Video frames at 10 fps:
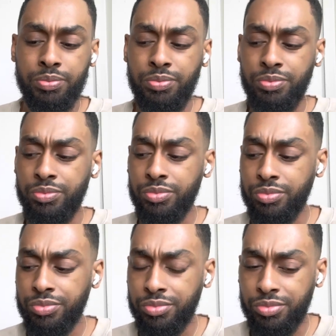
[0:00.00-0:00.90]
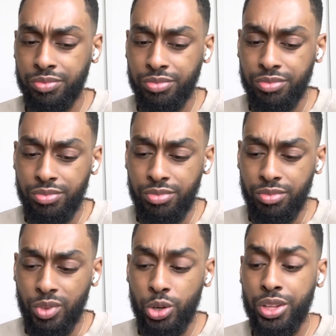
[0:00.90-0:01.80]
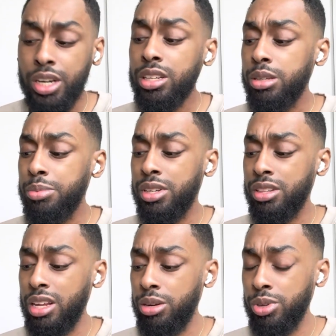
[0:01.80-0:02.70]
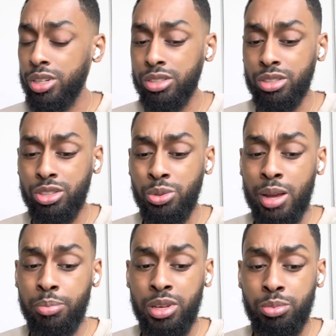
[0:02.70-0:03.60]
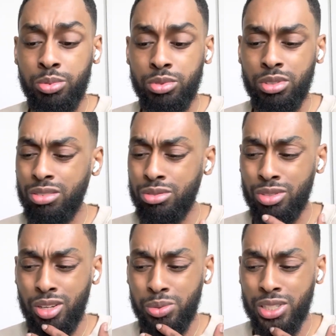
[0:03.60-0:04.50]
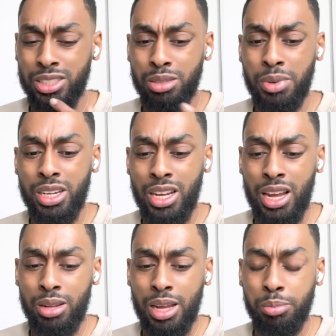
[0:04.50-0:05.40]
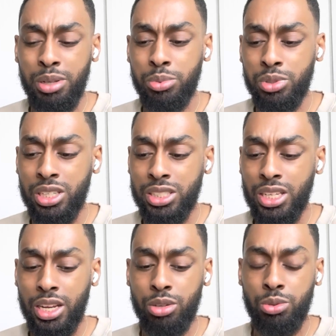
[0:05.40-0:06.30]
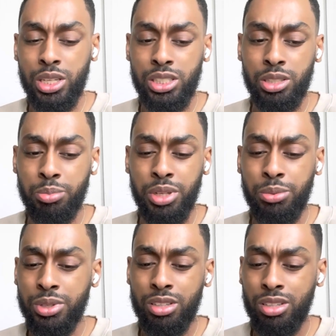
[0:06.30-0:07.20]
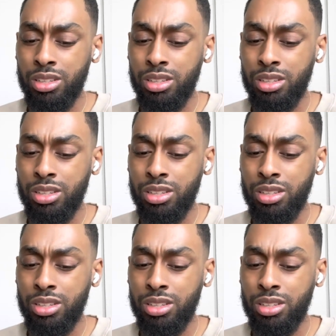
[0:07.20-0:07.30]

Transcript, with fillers: Mm. Or there could have been a thing where you had people, I don't know, it was like somebody had like people dictating who they should be with.